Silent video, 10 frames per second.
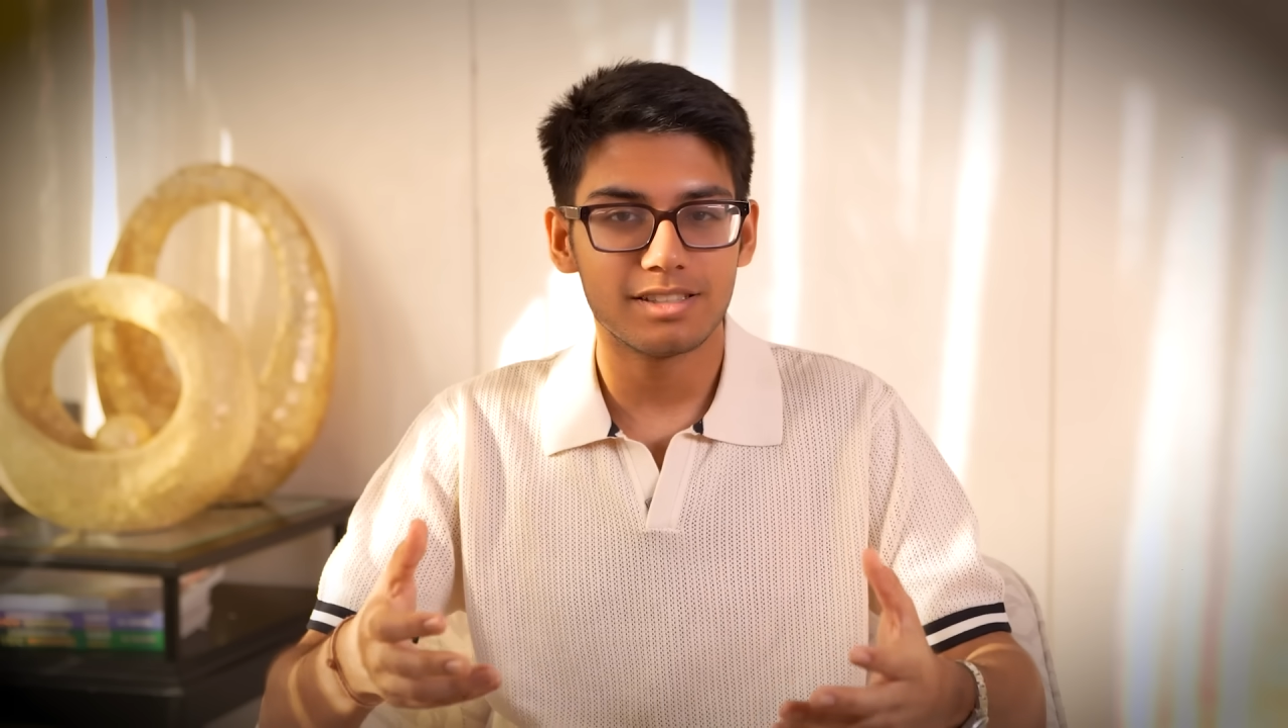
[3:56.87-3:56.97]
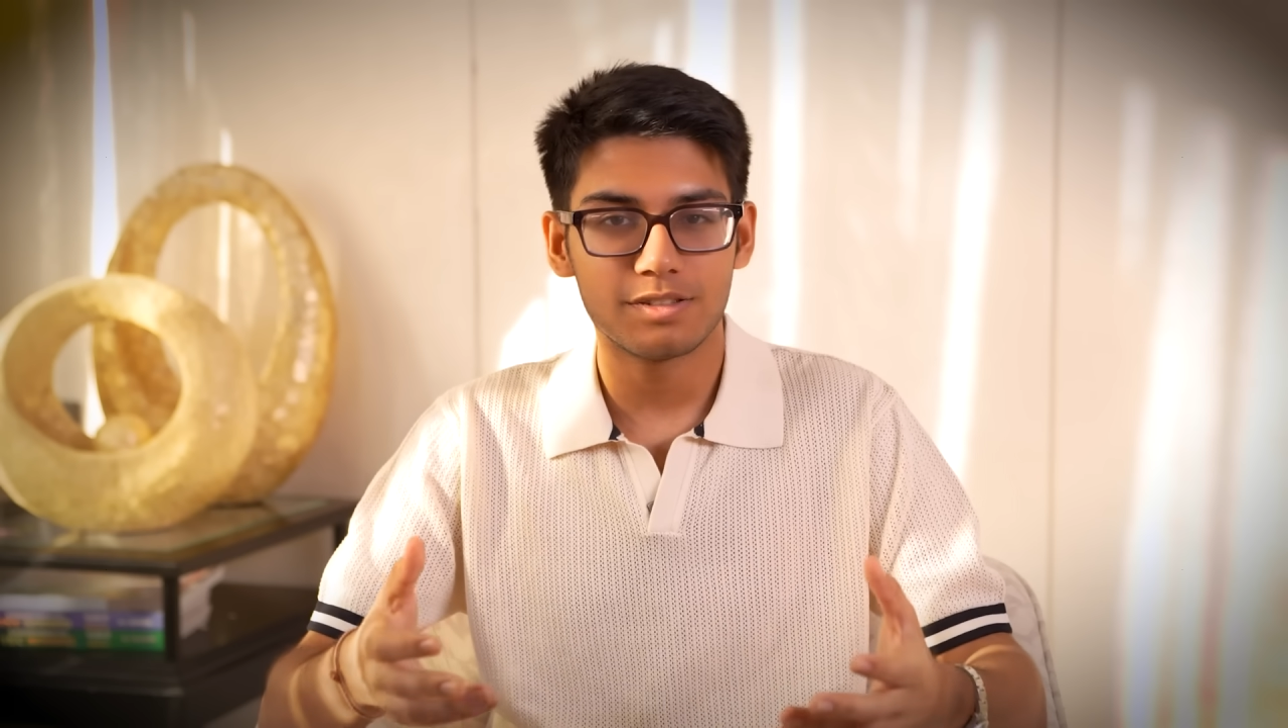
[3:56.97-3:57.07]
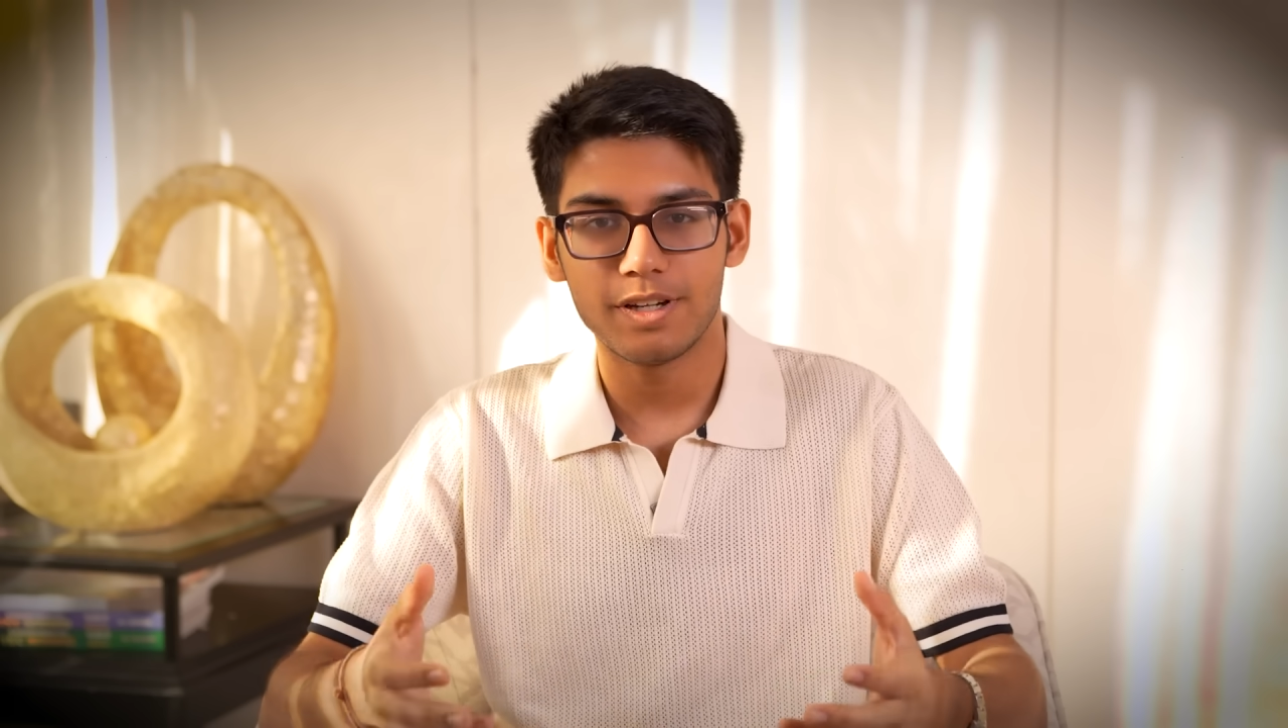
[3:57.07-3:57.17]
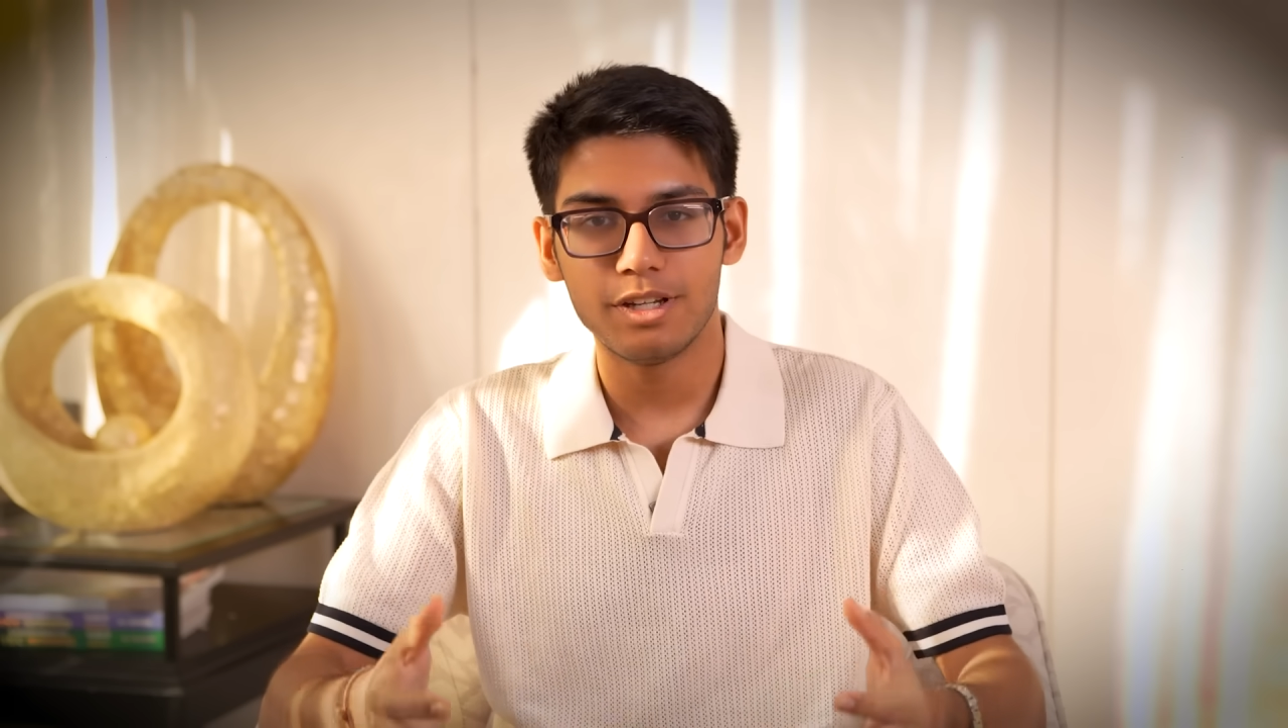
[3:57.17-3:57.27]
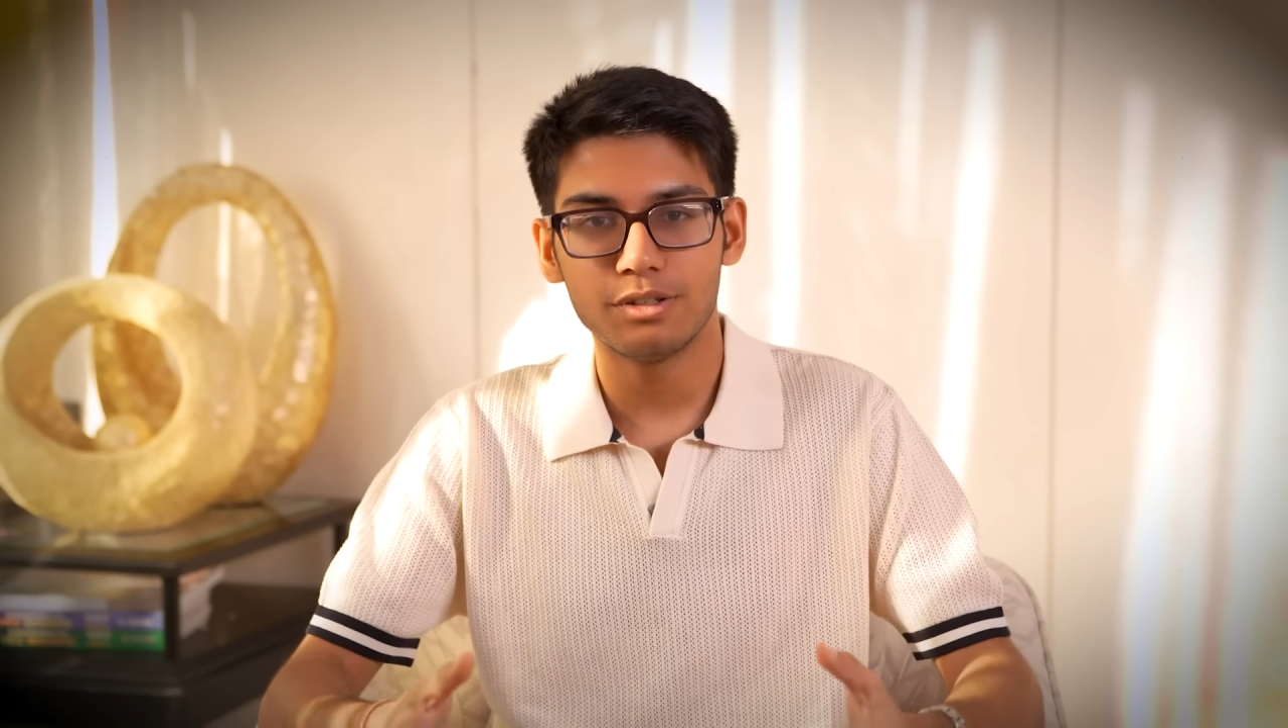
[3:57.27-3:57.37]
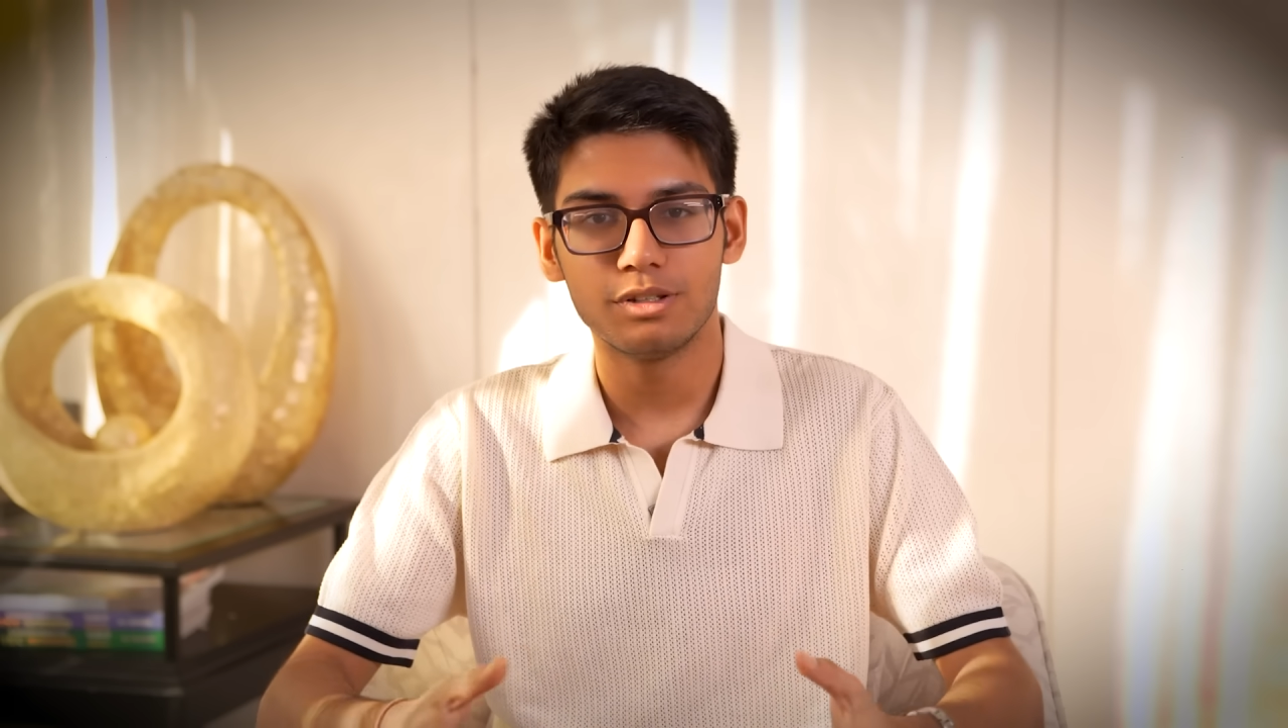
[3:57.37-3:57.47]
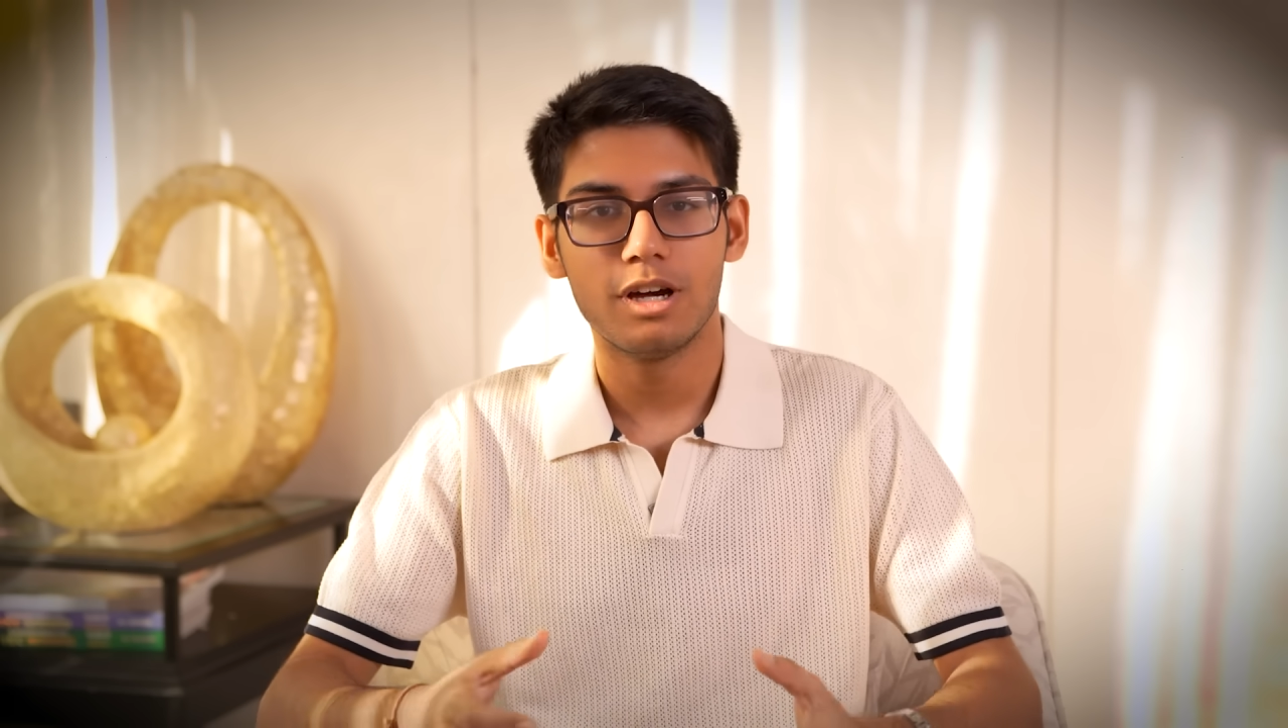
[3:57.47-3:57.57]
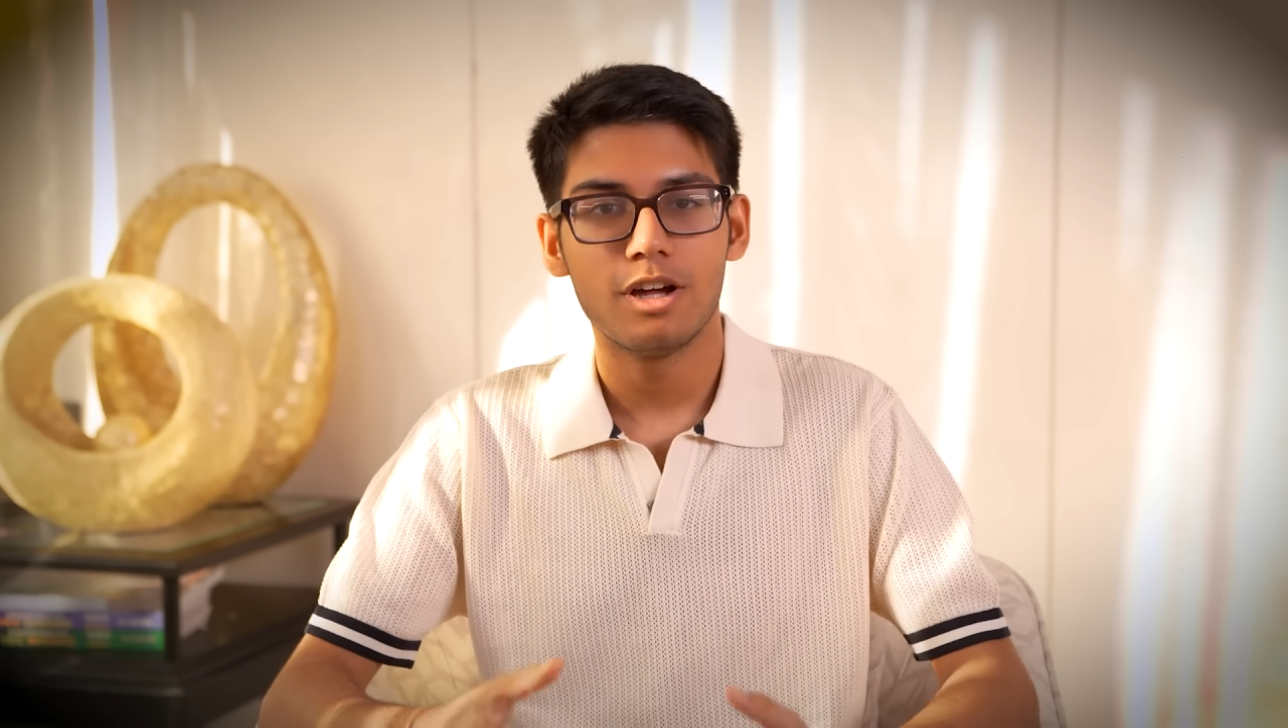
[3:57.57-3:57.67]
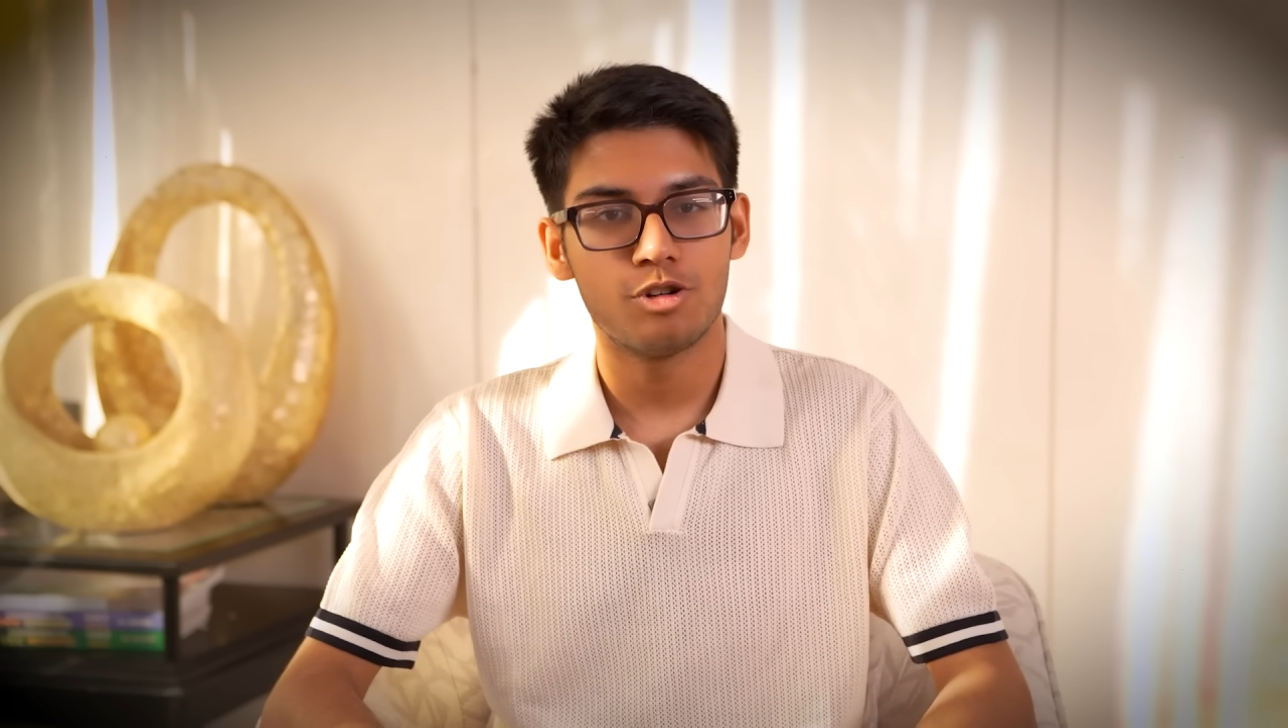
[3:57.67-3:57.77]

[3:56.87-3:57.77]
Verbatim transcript: this video,